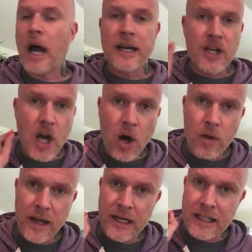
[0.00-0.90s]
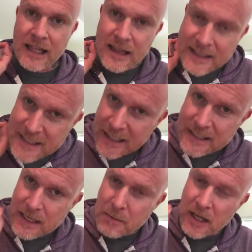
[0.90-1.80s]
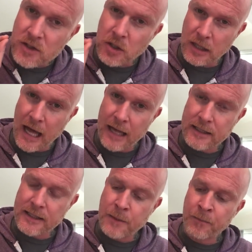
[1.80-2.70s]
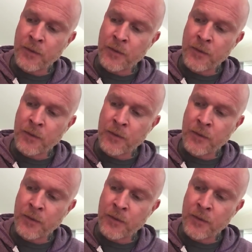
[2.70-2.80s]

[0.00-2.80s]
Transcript: I know that in 60 minutes or less,